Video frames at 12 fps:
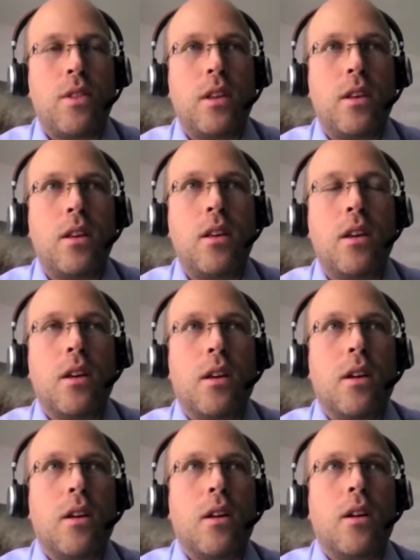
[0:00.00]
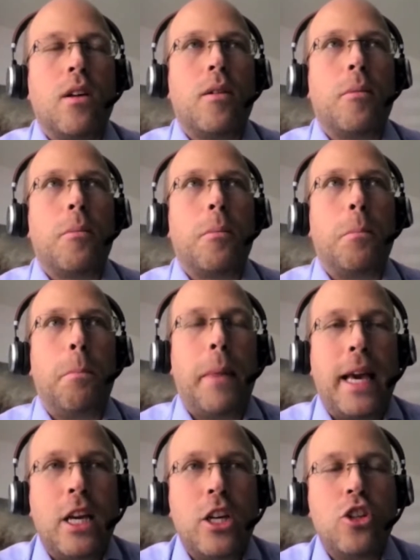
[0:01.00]
of the
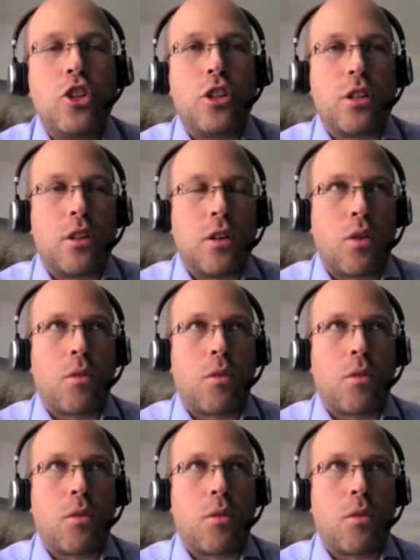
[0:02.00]
major,